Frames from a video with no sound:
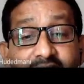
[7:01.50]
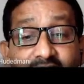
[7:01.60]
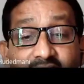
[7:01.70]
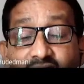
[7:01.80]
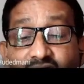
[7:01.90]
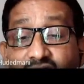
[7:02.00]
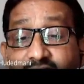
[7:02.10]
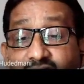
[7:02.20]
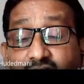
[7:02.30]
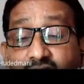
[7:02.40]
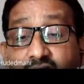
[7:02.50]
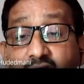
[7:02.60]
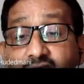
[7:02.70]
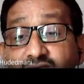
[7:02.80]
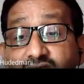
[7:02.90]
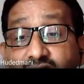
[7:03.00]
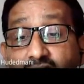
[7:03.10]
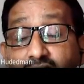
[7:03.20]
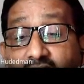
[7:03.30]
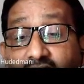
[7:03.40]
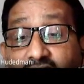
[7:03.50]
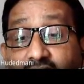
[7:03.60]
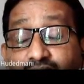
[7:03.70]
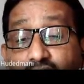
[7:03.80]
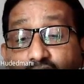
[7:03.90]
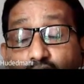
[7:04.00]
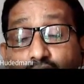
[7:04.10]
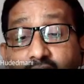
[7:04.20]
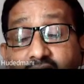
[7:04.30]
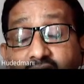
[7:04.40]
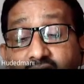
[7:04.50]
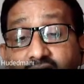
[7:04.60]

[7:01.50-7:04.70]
characteristics, I must combine them so that